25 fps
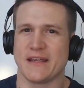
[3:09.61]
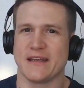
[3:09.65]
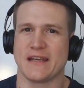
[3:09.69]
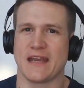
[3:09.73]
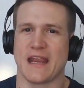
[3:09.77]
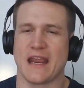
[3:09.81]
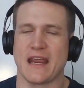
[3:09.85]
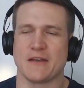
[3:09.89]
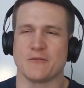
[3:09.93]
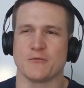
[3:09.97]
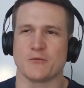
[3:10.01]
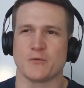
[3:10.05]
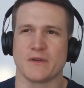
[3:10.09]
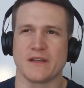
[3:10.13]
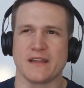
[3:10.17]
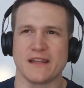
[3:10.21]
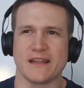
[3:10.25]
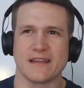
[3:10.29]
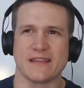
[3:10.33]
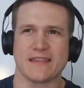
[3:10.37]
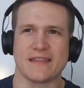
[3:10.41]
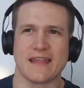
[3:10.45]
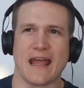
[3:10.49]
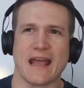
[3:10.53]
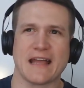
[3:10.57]
And
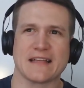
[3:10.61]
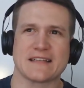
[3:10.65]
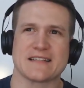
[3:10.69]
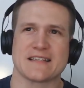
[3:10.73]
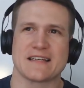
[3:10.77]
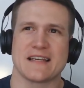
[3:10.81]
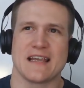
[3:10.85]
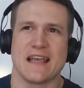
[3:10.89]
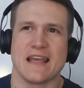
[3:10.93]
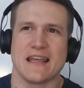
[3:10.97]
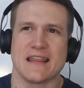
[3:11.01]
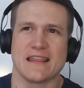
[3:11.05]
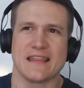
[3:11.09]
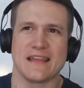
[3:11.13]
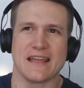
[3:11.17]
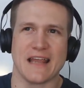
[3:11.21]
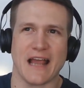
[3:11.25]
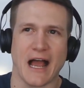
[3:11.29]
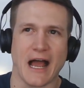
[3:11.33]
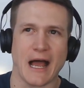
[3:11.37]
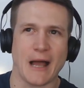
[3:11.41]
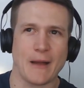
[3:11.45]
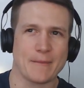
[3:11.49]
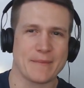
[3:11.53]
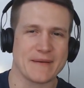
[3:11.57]
really that's the
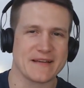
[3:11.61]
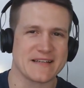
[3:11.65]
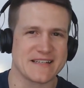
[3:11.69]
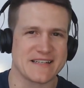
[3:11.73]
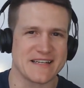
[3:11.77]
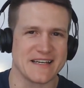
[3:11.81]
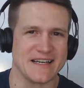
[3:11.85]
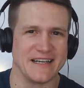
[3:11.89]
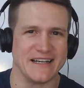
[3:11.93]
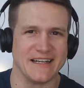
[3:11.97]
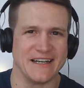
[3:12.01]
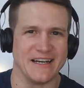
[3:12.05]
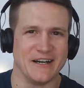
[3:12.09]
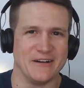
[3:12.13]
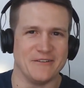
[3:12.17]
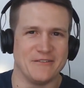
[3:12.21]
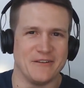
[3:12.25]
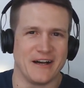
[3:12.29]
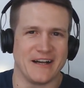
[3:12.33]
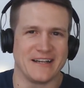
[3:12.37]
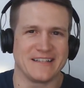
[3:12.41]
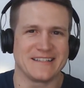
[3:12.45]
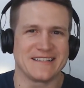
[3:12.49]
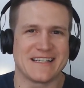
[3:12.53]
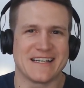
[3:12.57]
opposite of
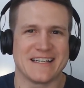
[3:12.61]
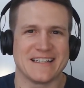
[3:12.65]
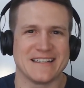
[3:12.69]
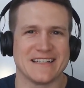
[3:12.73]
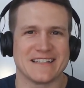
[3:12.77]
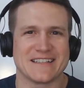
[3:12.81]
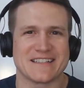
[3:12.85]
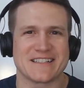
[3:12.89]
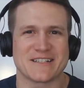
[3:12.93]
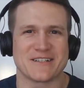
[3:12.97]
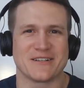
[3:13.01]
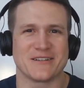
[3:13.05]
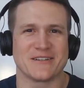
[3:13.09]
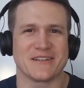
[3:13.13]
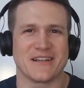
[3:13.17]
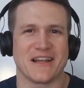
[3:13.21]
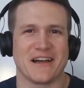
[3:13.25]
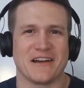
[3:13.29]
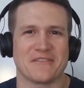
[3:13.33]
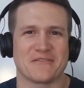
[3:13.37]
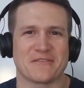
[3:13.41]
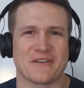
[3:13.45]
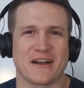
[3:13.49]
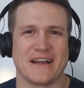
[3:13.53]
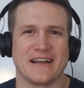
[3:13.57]
unconditional
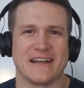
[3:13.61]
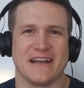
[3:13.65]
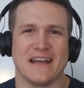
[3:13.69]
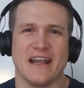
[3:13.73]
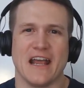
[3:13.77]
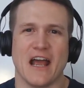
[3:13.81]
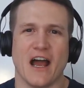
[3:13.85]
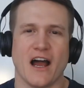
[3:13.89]
love, right?